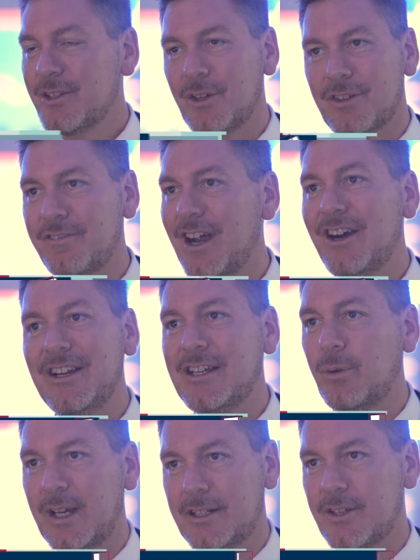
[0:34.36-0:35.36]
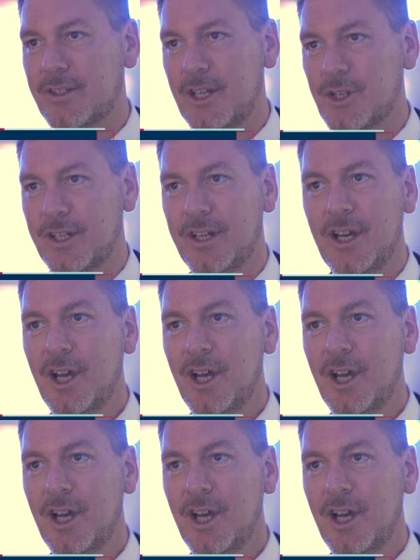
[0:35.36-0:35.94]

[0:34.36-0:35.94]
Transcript: So, it's a very quick decision.